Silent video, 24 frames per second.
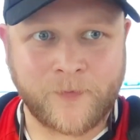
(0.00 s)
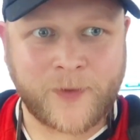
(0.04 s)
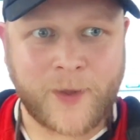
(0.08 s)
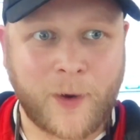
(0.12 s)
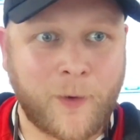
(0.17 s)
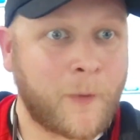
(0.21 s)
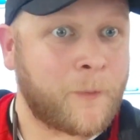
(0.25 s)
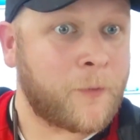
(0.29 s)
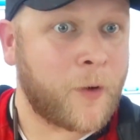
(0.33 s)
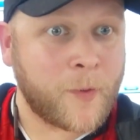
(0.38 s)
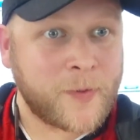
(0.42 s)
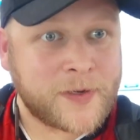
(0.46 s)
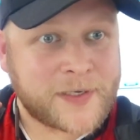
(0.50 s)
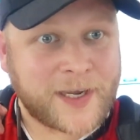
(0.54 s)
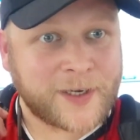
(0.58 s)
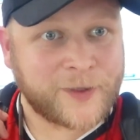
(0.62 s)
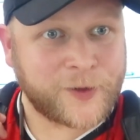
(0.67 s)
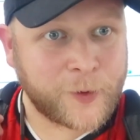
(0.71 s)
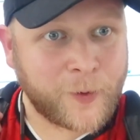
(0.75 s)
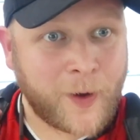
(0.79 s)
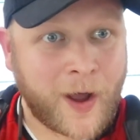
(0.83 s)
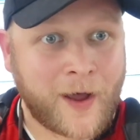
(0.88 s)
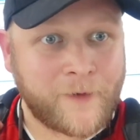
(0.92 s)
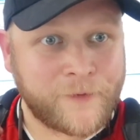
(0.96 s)
Now, I promise I
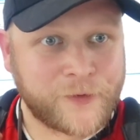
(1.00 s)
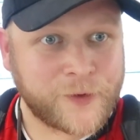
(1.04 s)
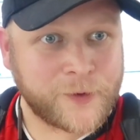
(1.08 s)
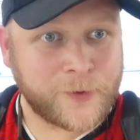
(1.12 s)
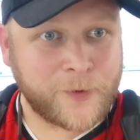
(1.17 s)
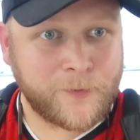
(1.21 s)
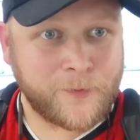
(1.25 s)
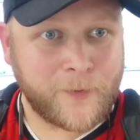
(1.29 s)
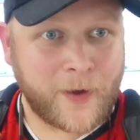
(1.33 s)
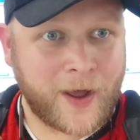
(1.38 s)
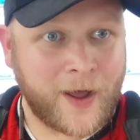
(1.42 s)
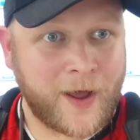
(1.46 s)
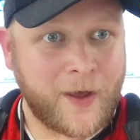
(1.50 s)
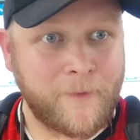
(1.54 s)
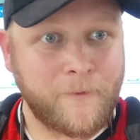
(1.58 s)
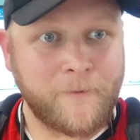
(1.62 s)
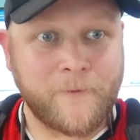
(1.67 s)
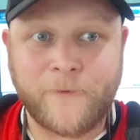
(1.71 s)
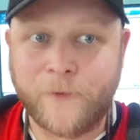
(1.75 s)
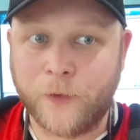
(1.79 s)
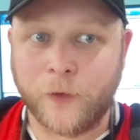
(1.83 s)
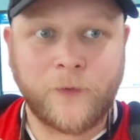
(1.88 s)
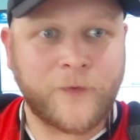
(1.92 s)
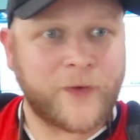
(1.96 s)
do have
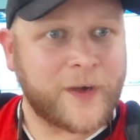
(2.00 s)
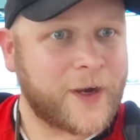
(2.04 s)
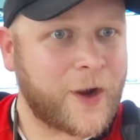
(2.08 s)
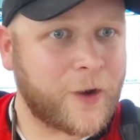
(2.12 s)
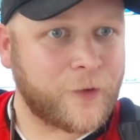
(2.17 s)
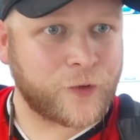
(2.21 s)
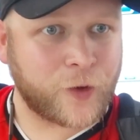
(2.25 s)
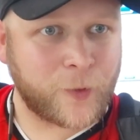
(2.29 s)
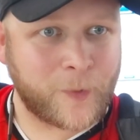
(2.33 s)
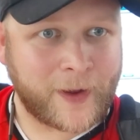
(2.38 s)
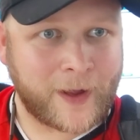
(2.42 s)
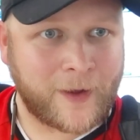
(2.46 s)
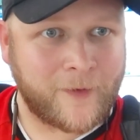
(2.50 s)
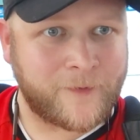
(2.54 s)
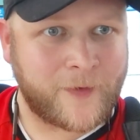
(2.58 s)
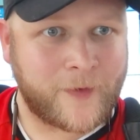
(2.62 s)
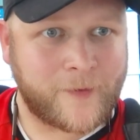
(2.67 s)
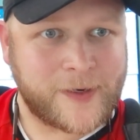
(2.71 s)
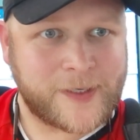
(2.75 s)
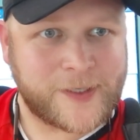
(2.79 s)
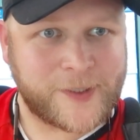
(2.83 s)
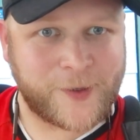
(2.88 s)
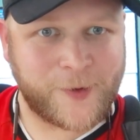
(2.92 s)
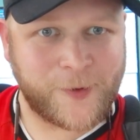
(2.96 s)
some full videos coming out
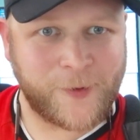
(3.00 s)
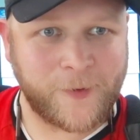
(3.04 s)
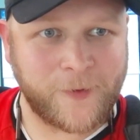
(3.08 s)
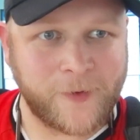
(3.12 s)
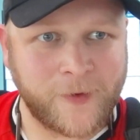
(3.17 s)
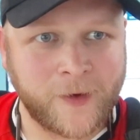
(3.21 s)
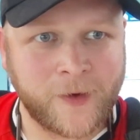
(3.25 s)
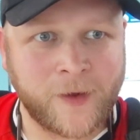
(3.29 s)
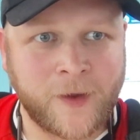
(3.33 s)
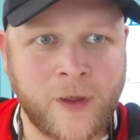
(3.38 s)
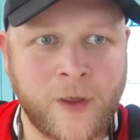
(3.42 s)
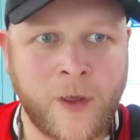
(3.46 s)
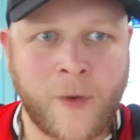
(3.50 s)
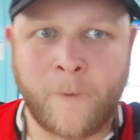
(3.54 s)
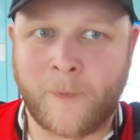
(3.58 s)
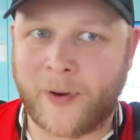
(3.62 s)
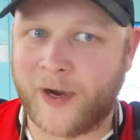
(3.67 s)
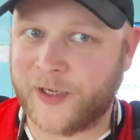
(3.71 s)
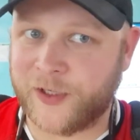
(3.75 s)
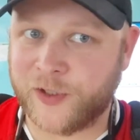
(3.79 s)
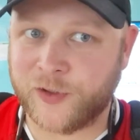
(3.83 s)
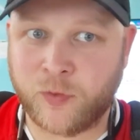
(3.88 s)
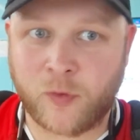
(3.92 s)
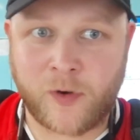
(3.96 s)
very soon,
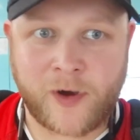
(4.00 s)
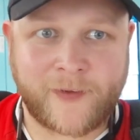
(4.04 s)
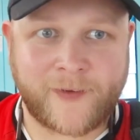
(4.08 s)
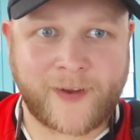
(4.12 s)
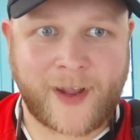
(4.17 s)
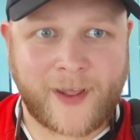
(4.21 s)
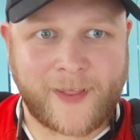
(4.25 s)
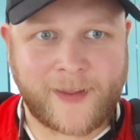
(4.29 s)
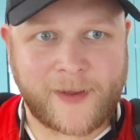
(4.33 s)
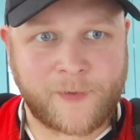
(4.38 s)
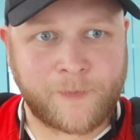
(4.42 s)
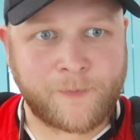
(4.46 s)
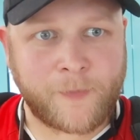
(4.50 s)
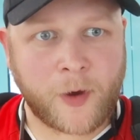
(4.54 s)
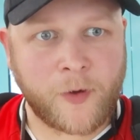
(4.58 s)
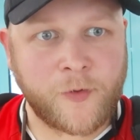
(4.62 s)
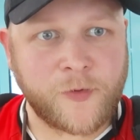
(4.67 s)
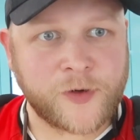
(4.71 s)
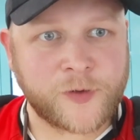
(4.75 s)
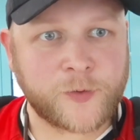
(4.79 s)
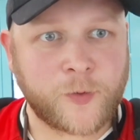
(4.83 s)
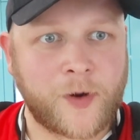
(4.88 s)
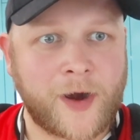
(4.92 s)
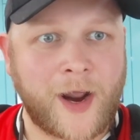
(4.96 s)
but I just wanted to get this
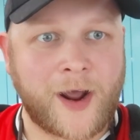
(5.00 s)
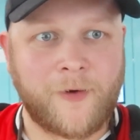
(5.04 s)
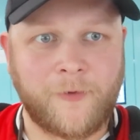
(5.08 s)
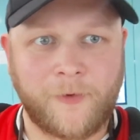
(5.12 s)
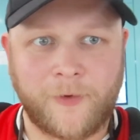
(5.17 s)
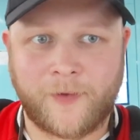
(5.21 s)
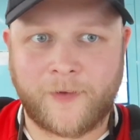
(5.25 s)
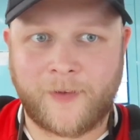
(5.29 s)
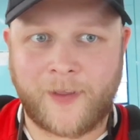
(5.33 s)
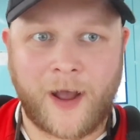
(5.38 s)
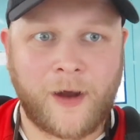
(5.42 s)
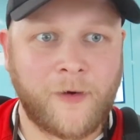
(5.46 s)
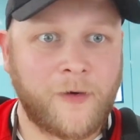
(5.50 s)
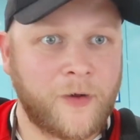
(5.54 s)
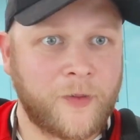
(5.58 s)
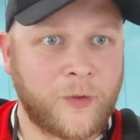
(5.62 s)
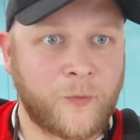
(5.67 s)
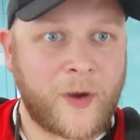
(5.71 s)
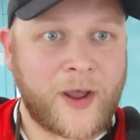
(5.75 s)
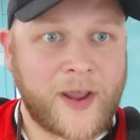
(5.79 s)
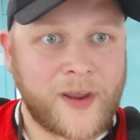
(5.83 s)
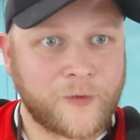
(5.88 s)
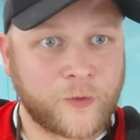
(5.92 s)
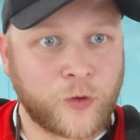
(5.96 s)
bonus one out of
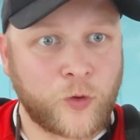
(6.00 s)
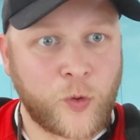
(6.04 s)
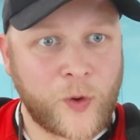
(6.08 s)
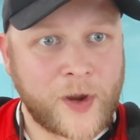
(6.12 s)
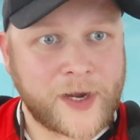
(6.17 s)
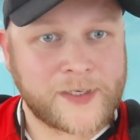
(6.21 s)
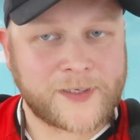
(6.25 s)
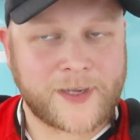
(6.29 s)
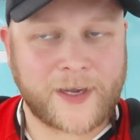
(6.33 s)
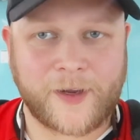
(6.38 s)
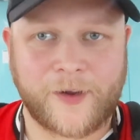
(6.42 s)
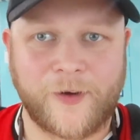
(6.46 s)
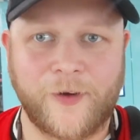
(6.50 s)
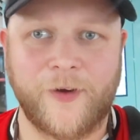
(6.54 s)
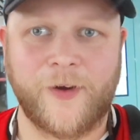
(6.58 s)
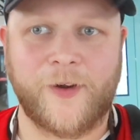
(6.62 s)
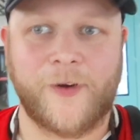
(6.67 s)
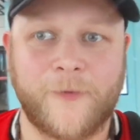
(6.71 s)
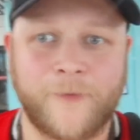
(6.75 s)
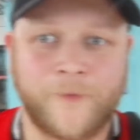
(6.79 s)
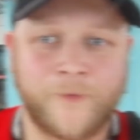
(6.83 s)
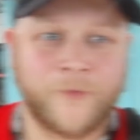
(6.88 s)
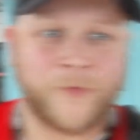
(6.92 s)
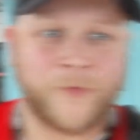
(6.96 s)
the way as quick as I could,